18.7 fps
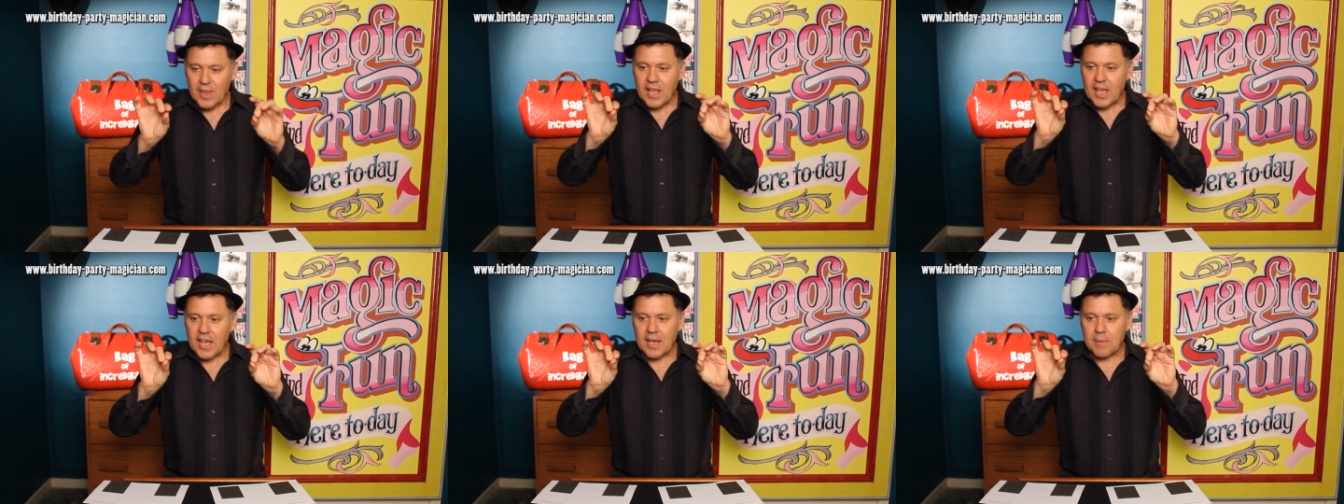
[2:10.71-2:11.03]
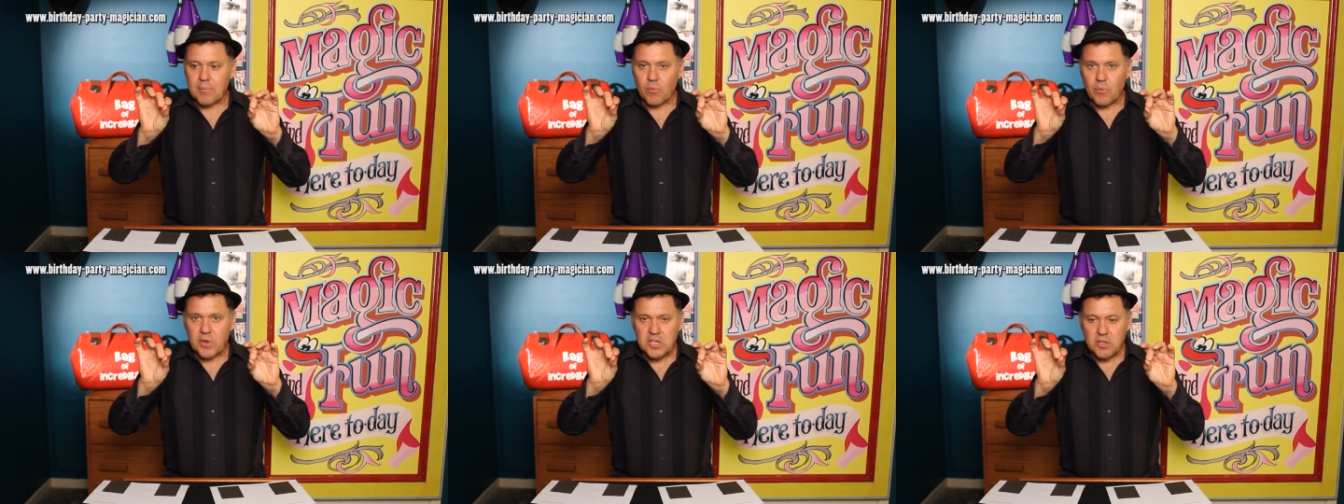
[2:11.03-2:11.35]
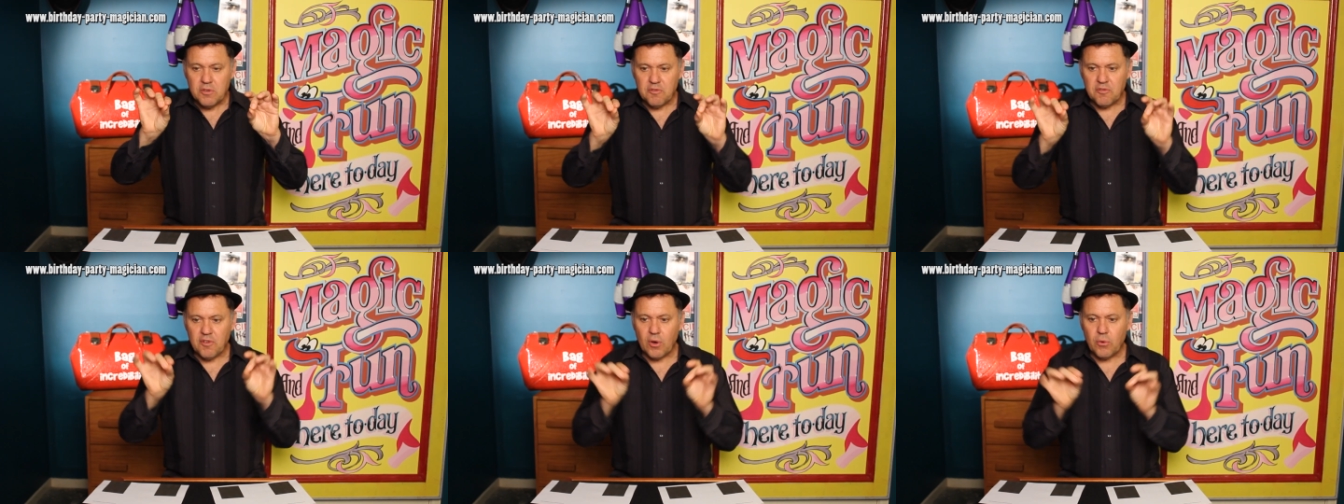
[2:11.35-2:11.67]
Uh, but when
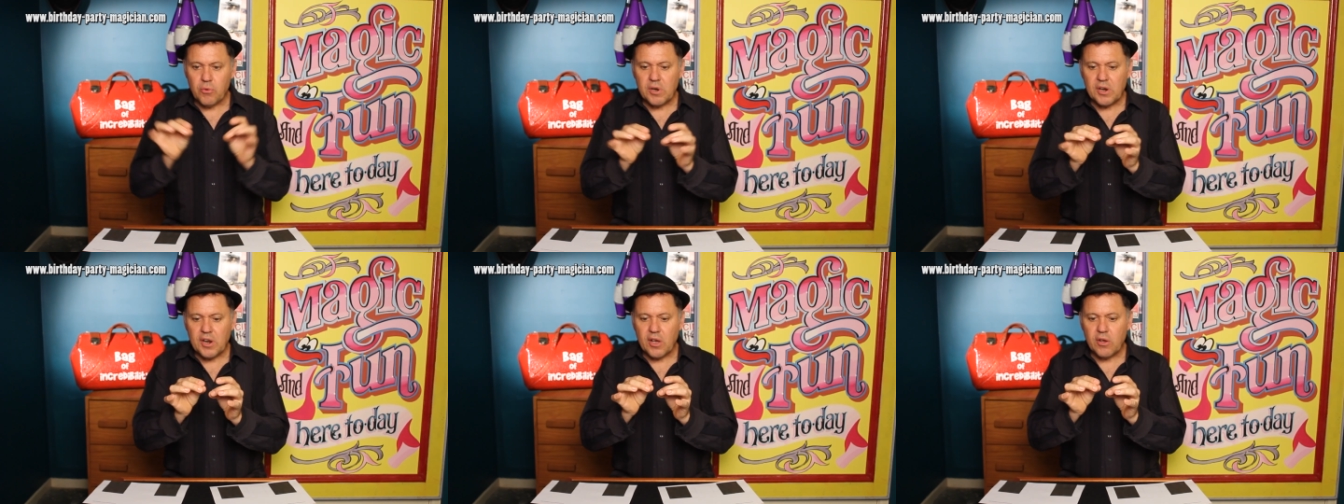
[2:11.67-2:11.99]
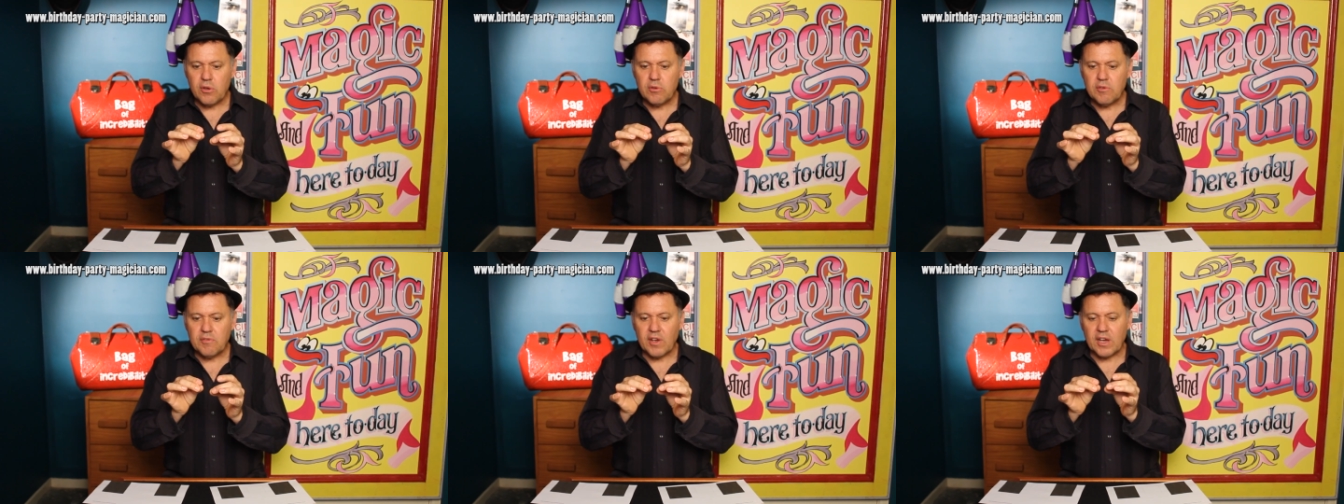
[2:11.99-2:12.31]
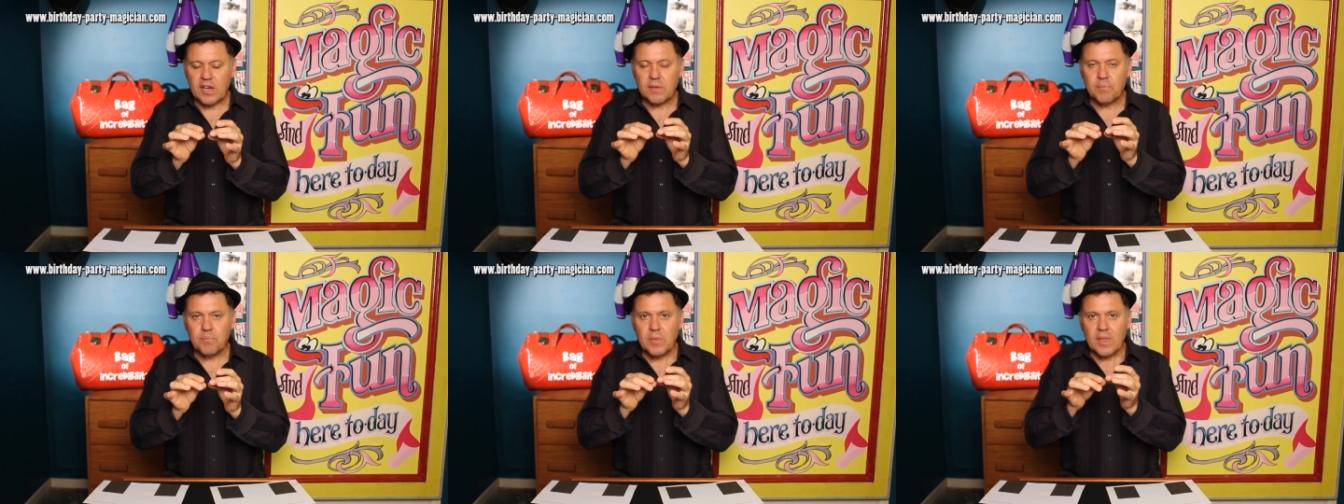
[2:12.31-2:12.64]
you fold it
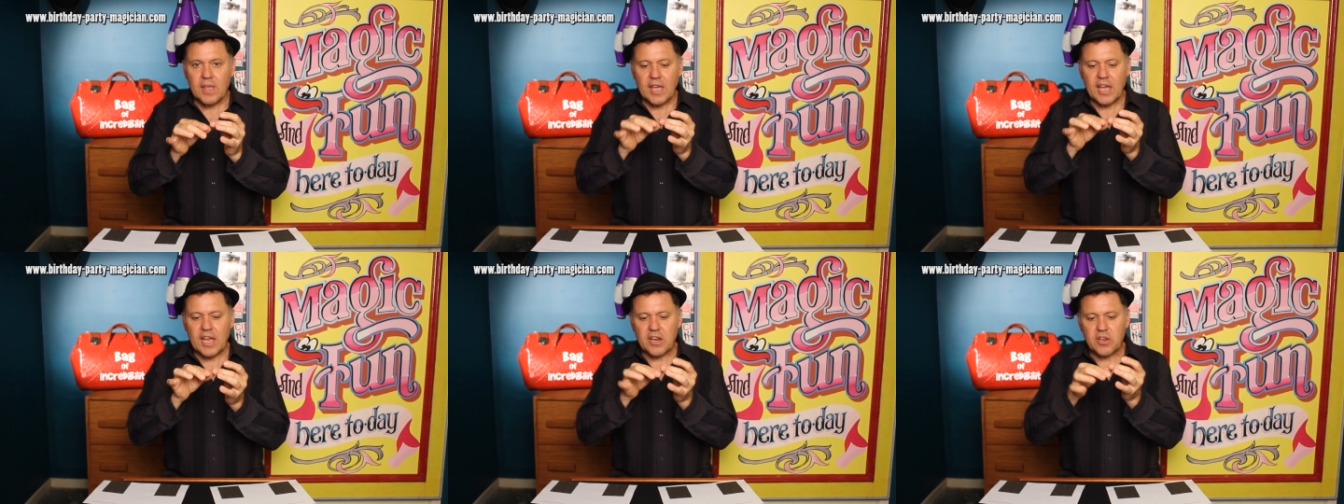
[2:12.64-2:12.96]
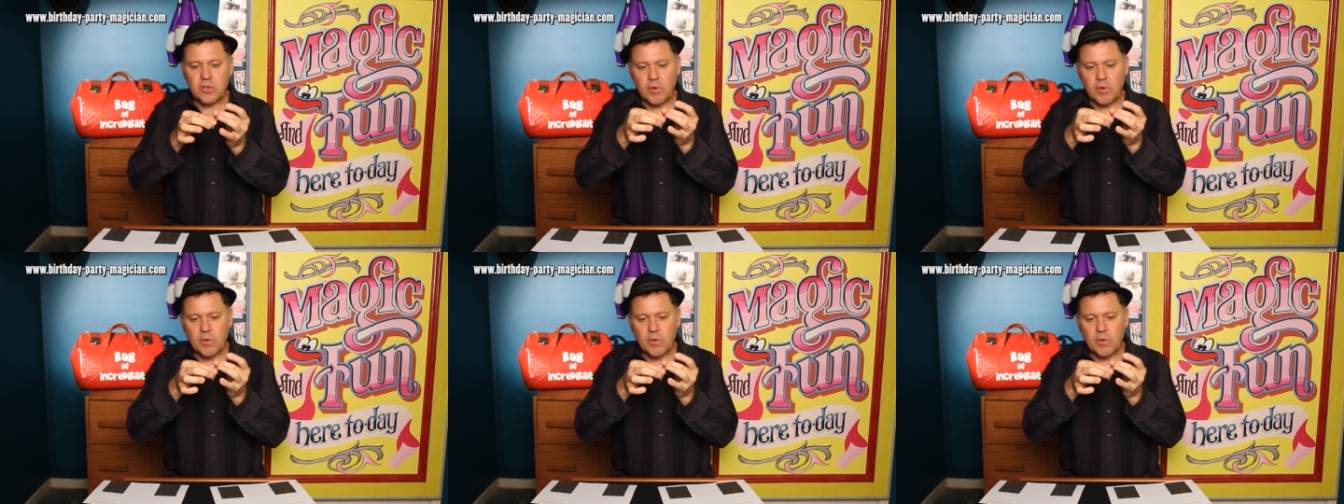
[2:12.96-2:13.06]
over and